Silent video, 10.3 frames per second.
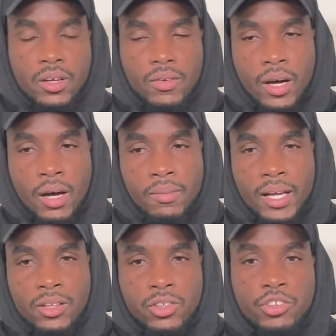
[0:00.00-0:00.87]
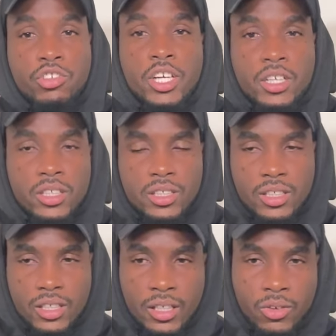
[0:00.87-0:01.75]
um, that little jinx
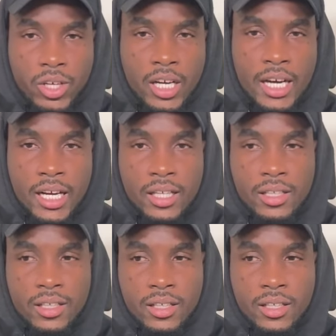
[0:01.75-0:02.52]
you will call it